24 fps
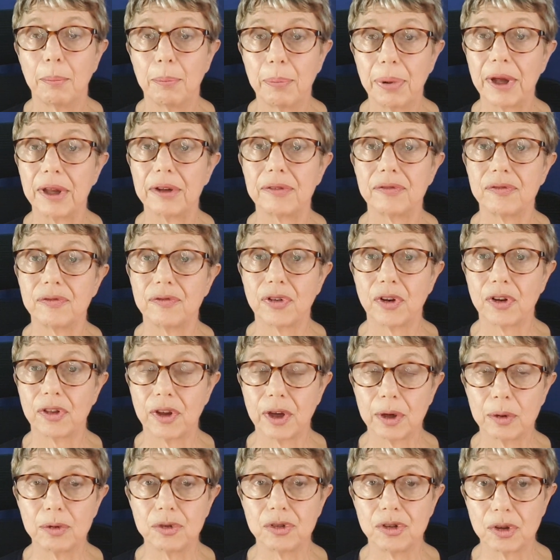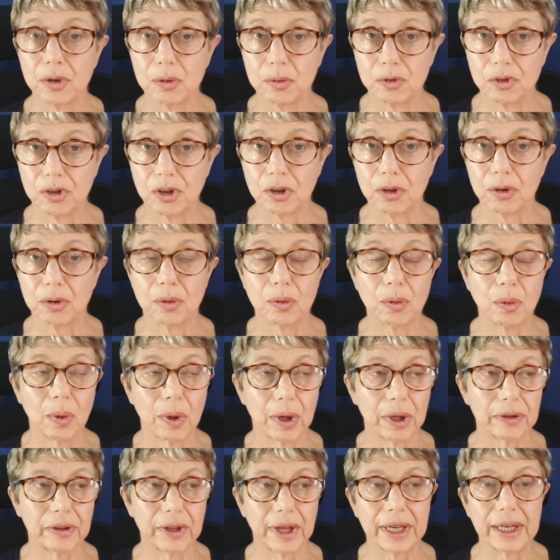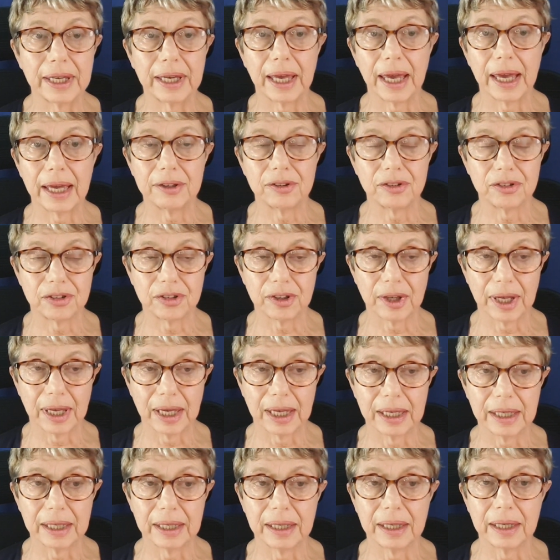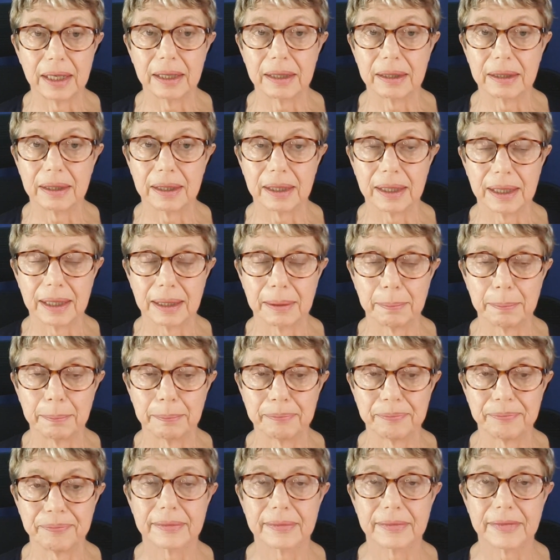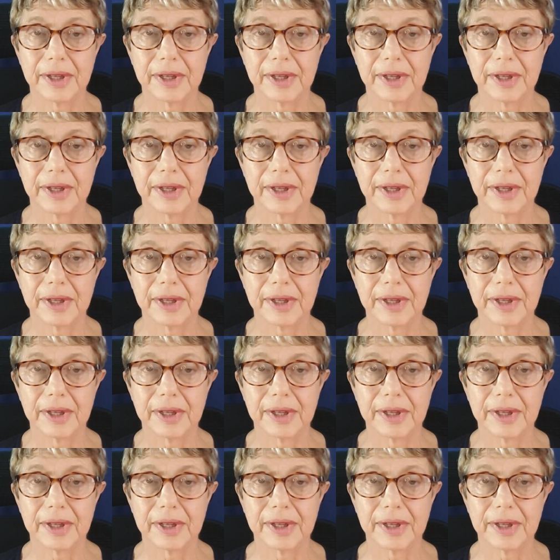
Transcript: But for those who do, they get a um,